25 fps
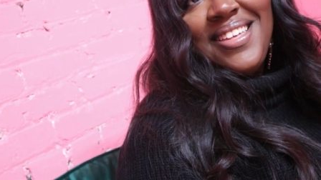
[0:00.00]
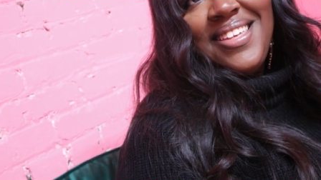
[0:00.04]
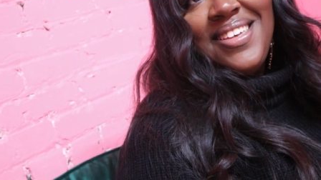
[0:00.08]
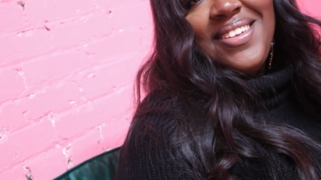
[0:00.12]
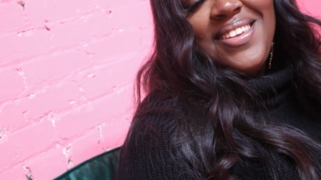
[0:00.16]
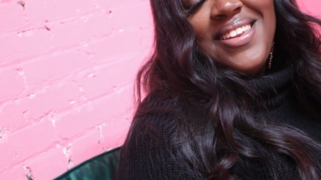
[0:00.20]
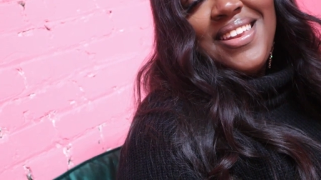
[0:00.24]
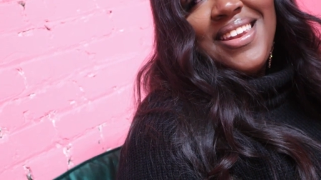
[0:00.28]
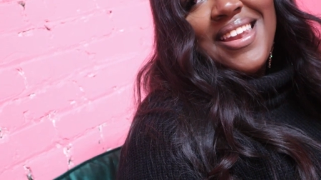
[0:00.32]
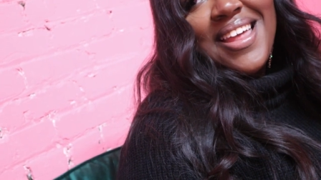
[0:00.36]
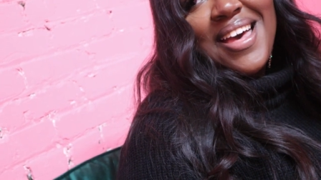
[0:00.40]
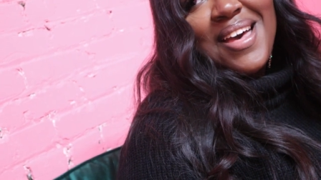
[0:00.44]

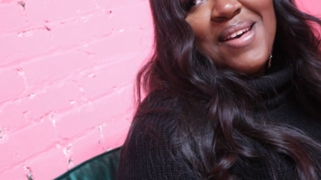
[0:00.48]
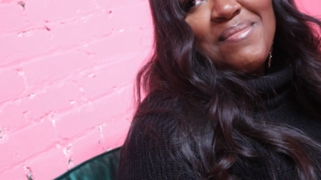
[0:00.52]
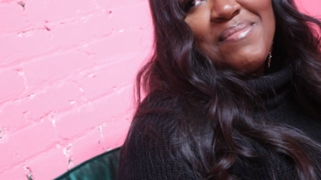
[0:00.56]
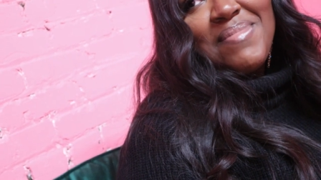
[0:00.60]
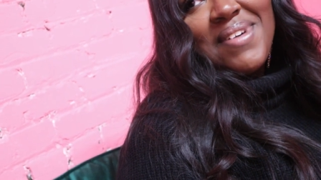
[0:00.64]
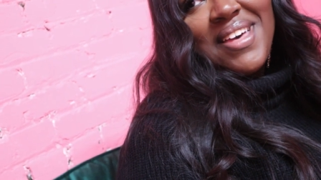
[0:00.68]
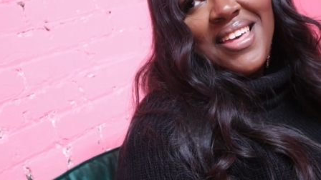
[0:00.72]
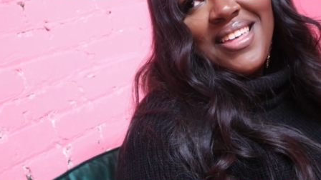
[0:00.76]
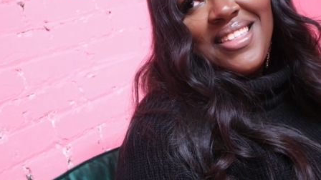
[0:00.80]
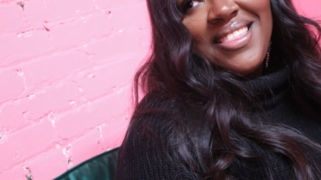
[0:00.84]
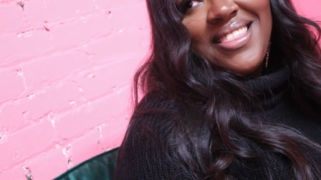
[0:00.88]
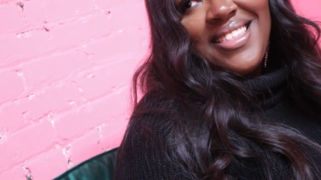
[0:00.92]
You did not
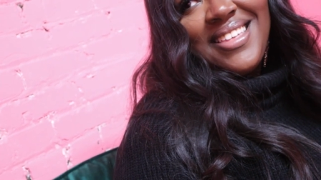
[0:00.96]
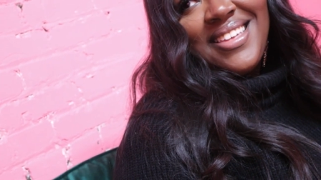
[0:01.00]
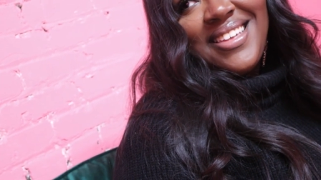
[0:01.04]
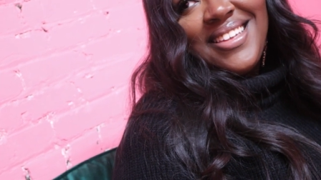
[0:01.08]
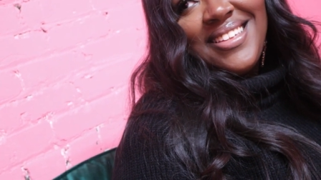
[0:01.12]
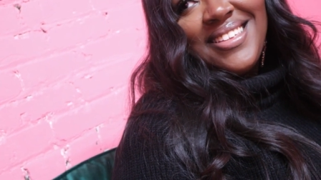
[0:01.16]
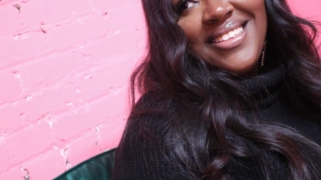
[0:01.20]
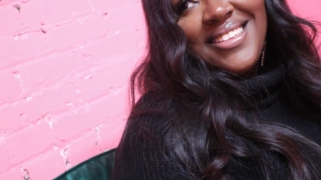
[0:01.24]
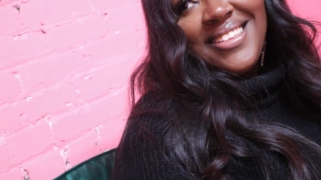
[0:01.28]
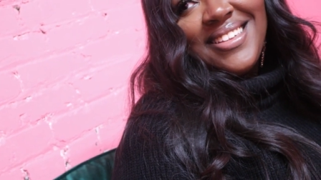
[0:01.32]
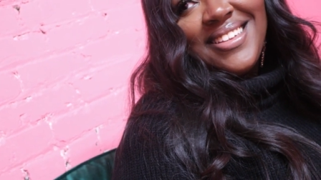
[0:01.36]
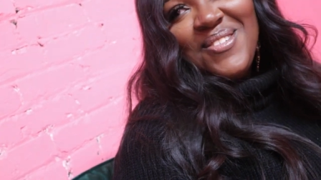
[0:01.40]
paint
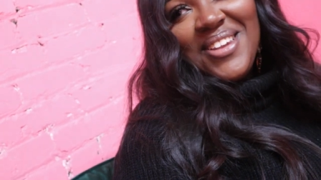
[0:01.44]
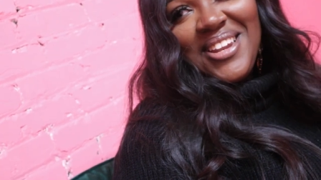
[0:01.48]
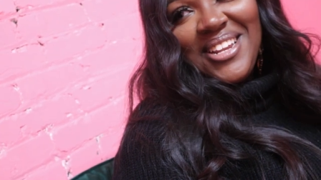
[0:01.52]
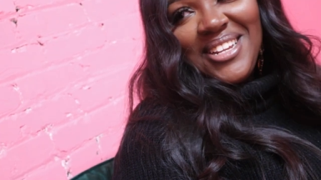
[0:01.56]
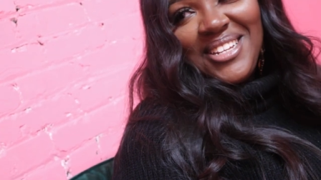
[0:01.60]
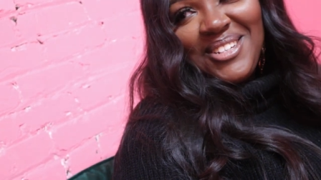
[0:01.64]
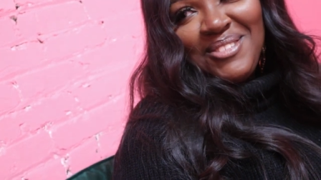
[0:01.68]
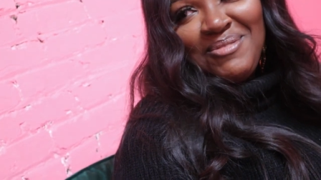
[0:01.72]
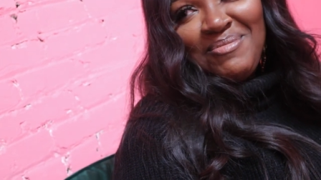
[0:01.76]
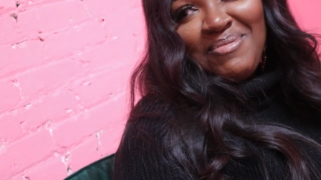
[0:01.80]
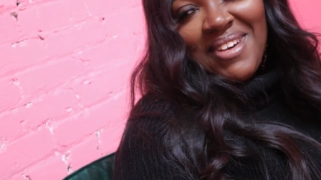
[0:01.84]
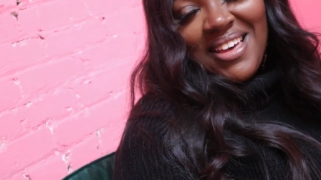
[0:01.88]
this. When
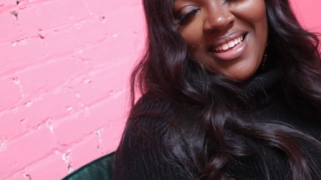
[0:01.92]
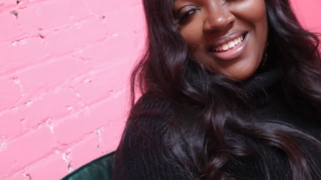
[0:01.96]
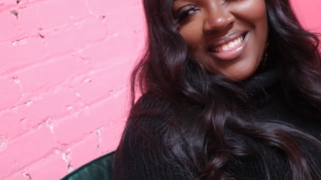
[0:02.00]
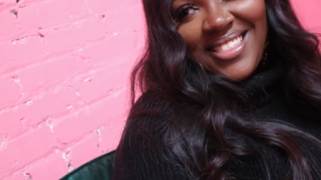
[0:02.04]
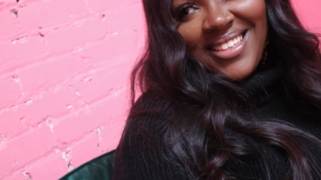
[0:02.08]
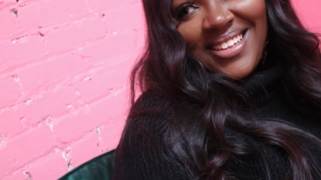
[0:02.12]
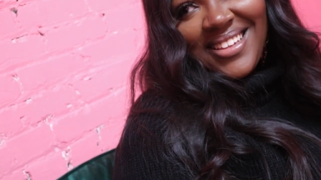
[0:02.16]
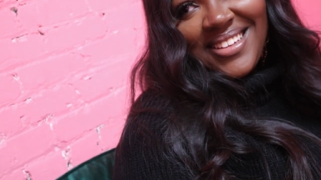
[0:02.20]
did you paint